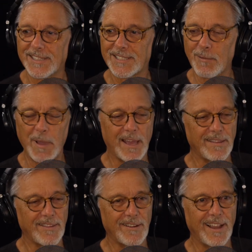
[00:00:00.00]
somehow
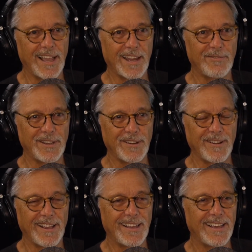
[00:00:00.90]
or other I got to figure
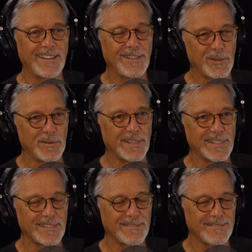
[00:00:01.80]
out how to do
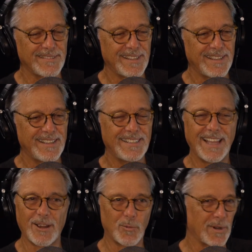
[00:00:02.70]
this.
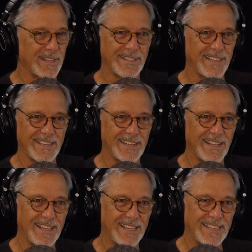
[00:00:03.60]
Not really thinking I
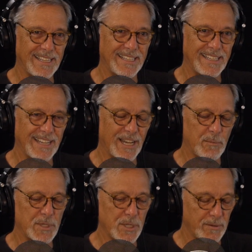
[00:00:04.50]
had any
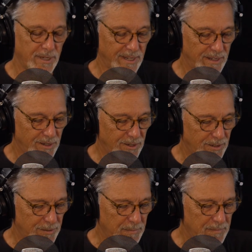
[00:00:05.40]
opportunity at all.
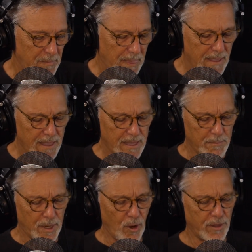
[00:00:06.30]

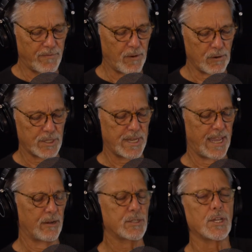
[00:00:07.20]
But on the first
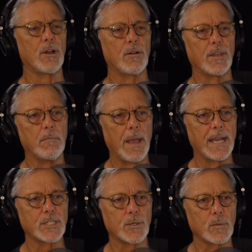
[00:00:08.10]
day or so that
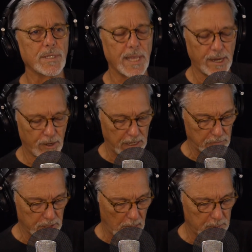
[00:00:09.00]
Master was there, he
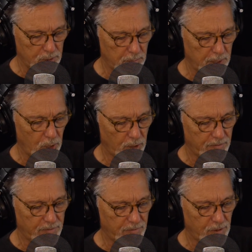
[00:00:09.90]
was coming to America
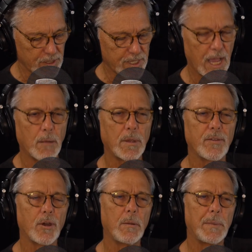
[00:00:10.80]
for the first time, we
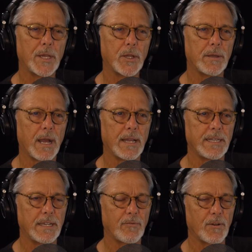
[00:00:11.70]
thought it'd be a good
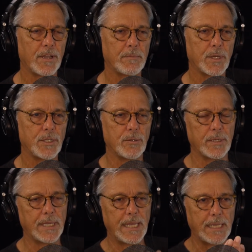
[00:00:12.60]
idea for him to do
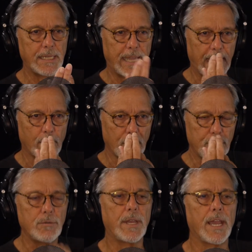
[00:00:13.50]
an in-camera,
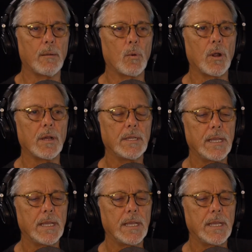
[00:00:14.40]
two-camera,